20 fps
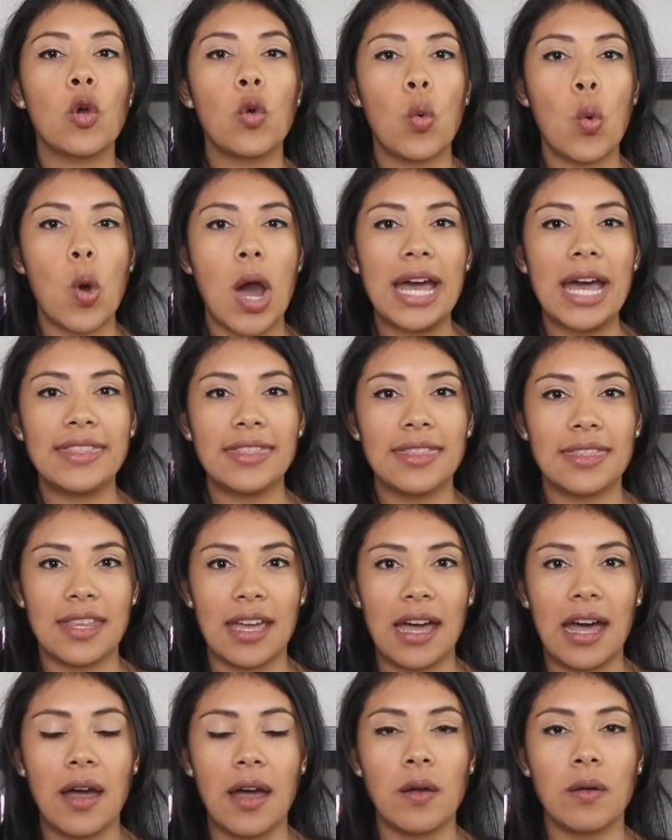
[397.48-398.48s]

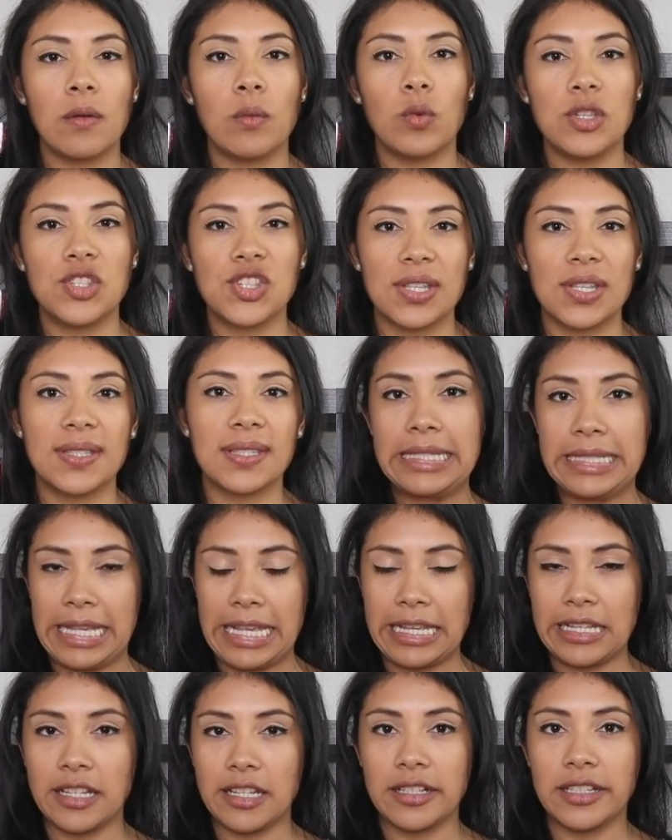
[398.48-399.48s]
Cuánta, which is
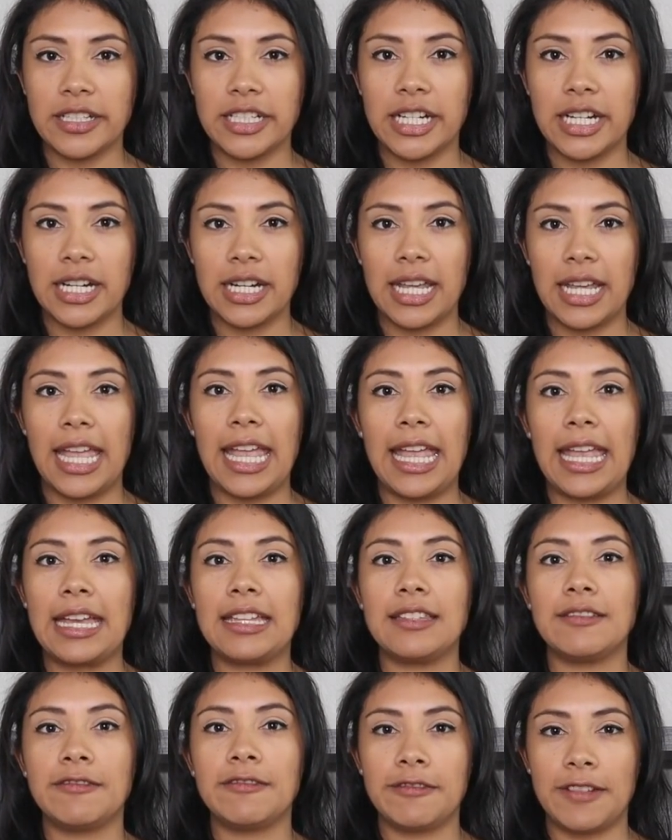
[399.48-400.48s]
singular
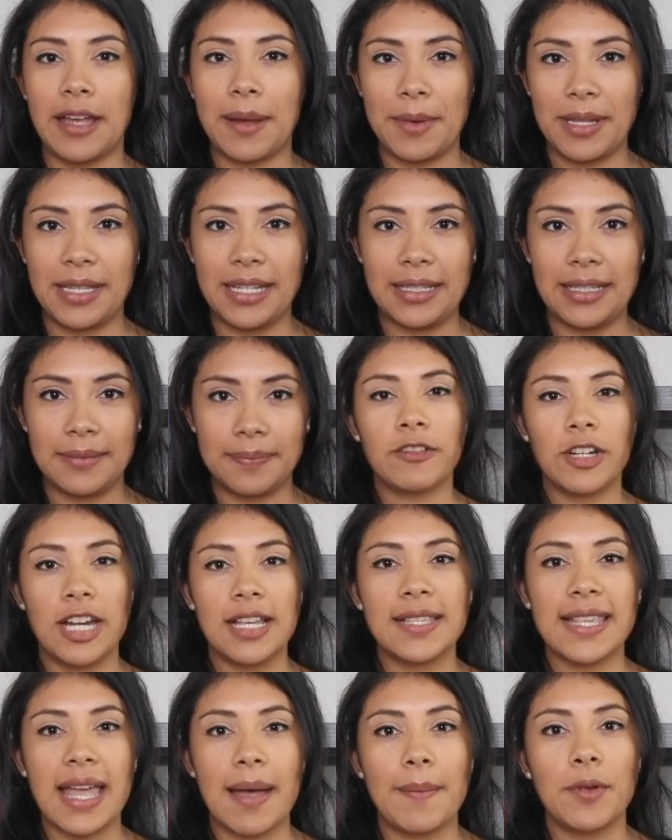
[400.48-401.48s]
and feminine. For
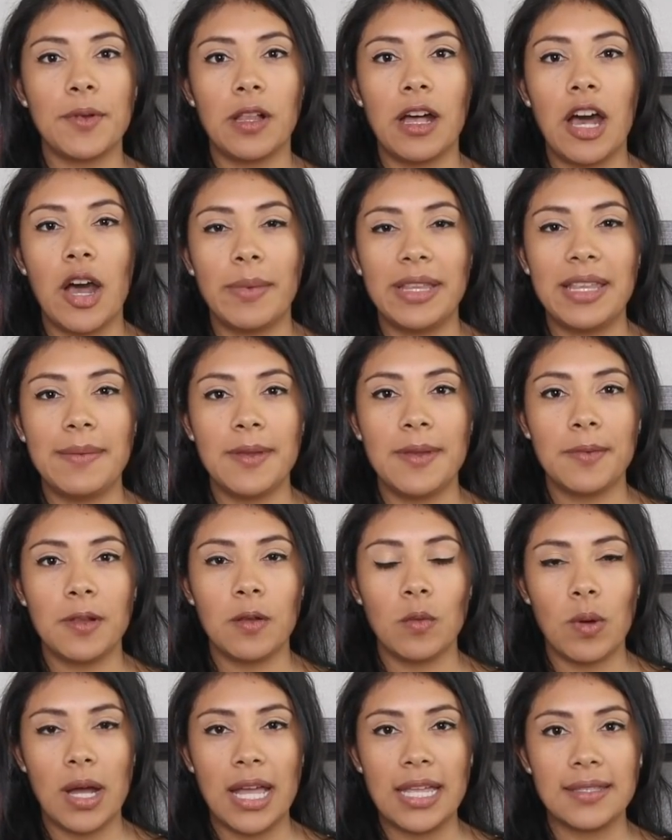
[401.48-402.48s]
example, how many
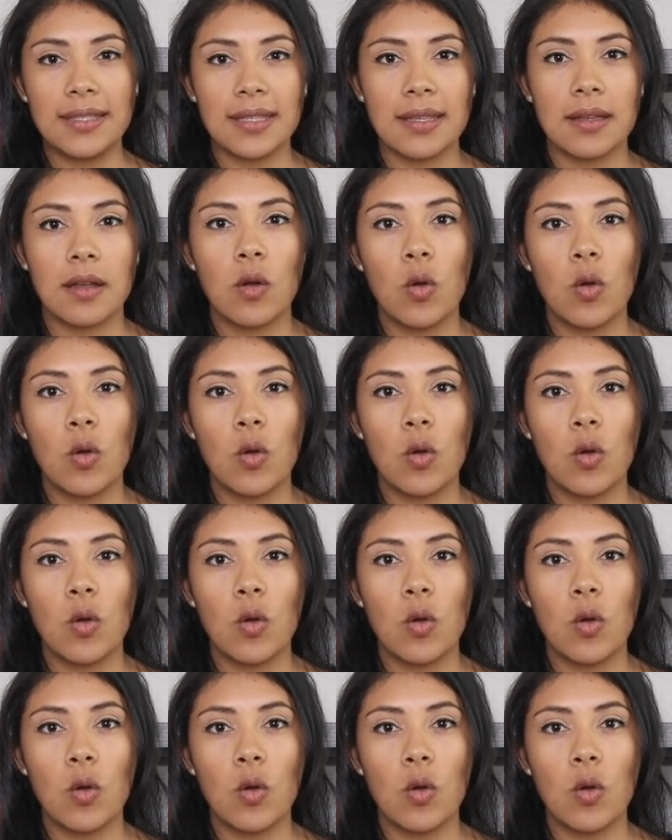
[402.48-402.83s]
people went?